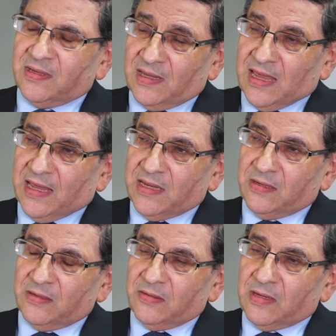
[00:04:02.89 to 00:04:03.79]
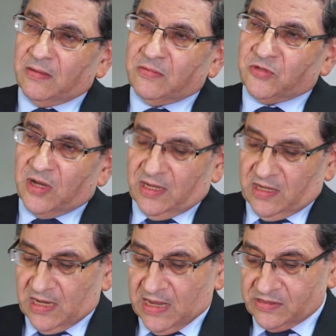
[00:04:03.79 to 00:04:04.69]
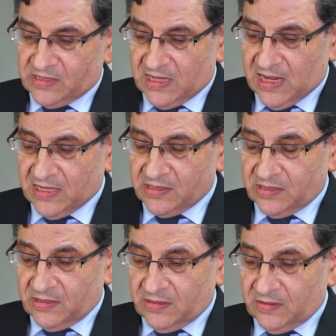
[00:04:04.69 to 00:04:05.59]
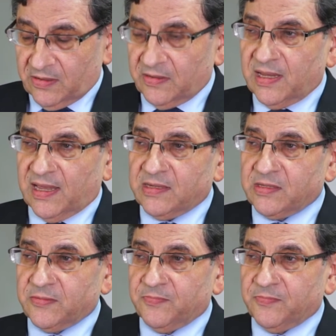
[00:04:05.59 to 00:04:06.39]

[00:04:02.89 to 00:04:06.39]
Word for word: Again, you know, try and negotiate on that.